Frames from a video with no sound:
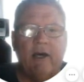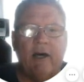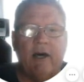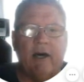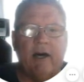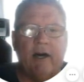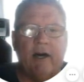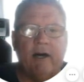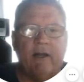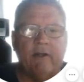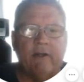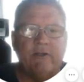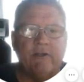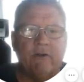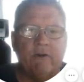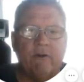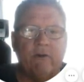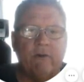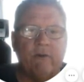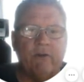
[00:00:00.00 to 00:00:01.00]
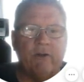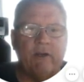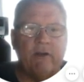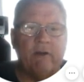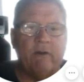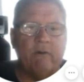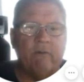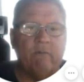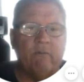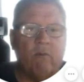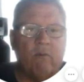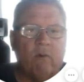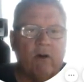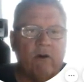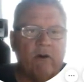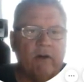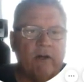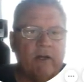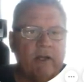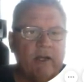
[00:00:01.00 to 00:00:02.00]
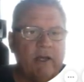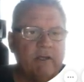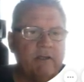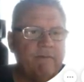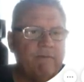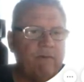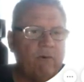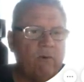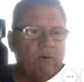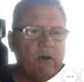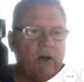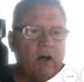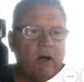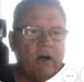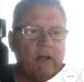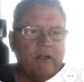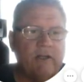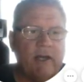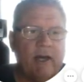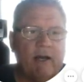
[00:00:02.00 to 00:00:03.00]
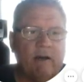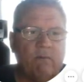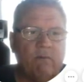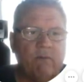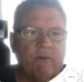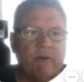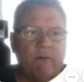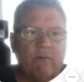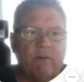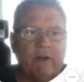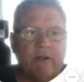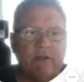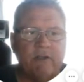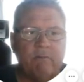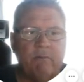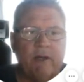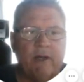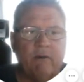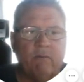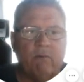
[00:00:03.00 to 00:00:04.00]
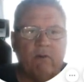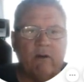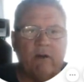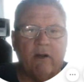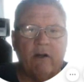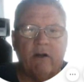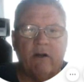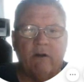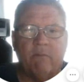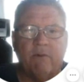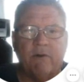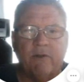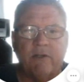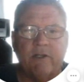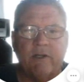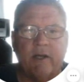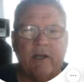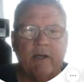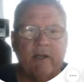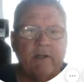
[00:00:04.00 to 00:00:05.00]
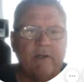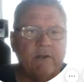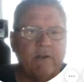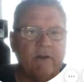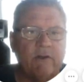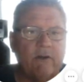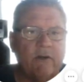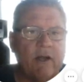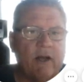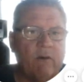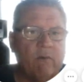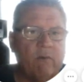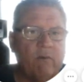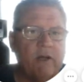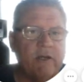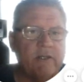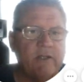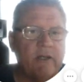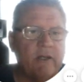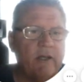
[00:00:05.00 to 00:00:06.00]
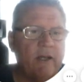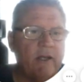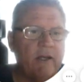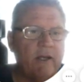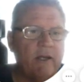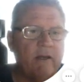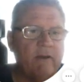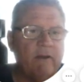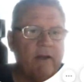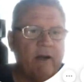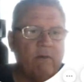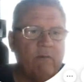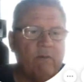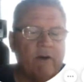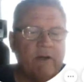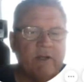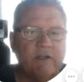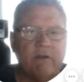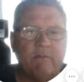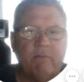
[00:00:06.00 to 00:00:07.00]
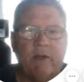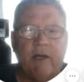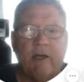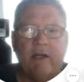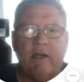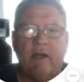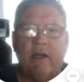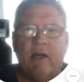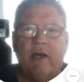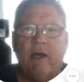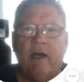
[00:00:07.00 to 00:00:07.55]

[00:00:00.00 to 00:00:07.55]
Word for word: Uh, so the water gets full contact with the resin bed one hundred percent, so you're not wasting any of that resin bed.